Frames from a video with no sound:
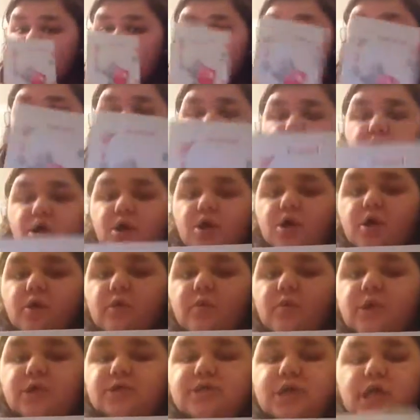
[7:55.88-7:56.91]
it,
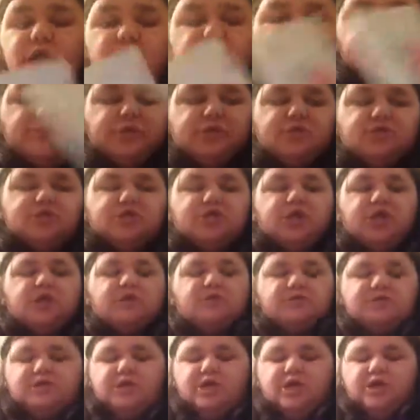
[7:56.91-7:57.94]
which I love me to
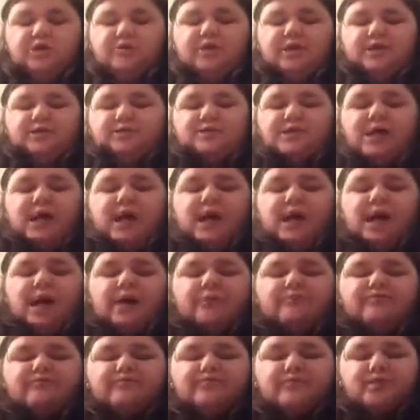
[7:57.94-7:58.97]
you. So that's
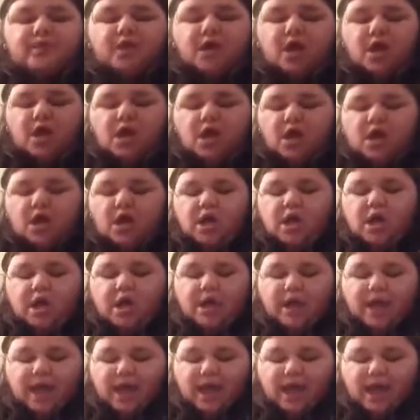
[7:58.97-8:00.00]
that.
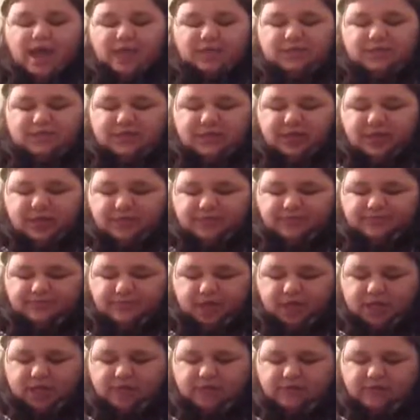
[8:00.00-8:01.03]
And um,
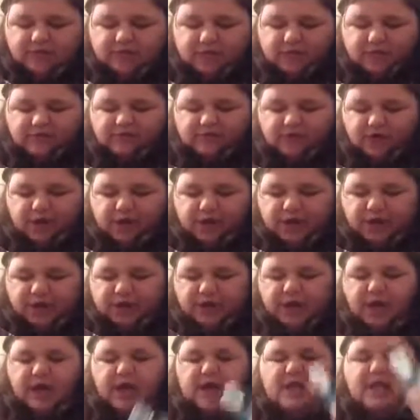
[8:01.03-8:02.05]
another thing I've got in
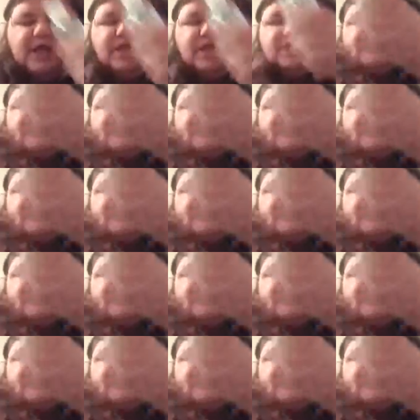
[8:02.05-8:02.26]
here